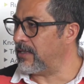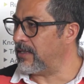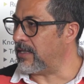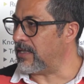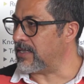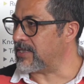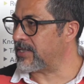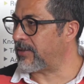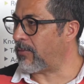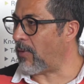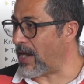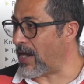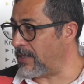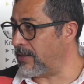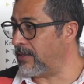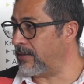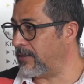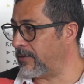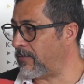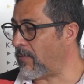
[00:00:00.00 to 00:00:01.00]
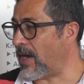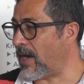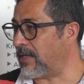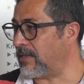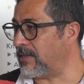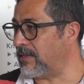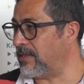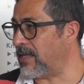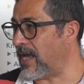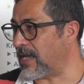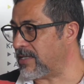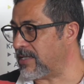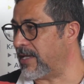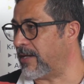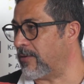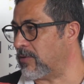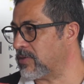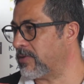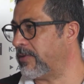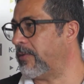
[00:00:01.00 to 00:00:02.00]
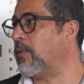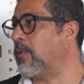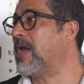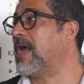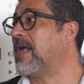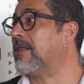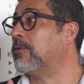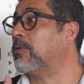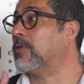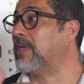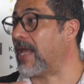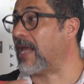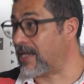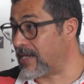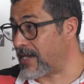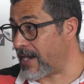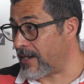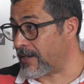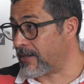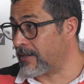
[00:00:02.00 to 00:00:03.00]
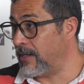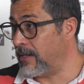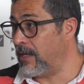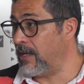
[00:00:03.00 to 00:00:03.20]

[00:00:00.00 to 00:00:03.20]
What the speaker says: is quite dangerous, so we have to take care.